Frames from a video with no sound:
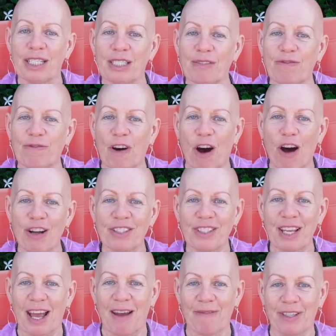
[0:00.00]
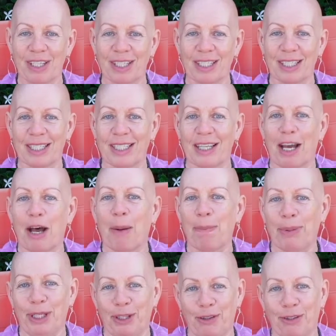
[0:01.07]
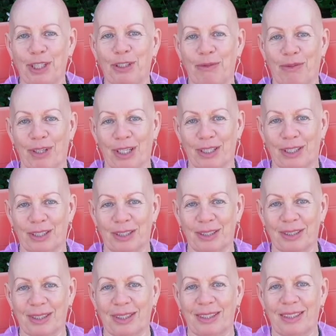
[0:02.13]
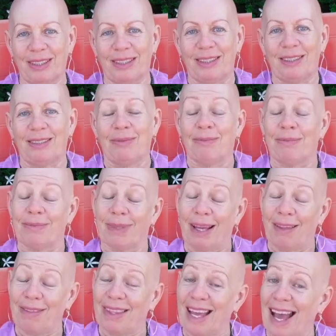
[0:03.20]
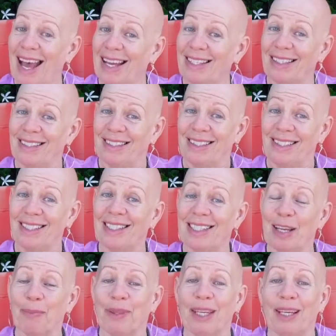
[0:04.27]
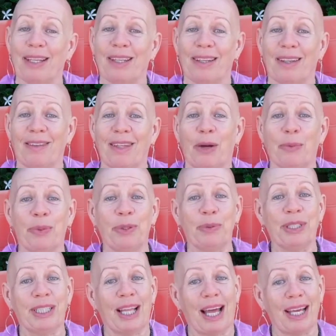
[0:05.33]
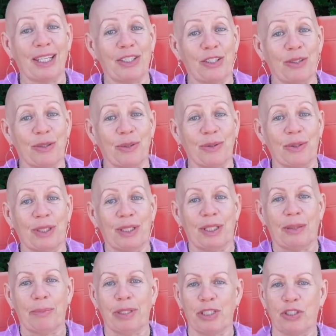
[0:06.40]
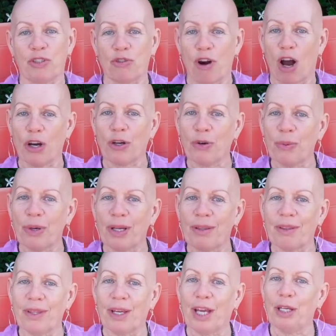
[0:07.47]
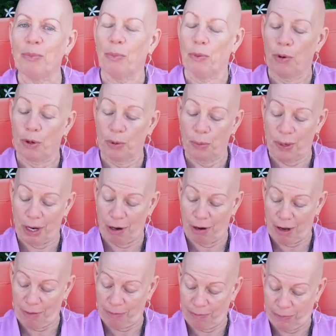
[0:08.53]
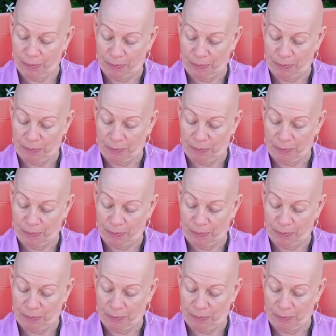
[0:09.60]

is false evidence appearing real. And that is something that we would like to be stronger with and more aware of.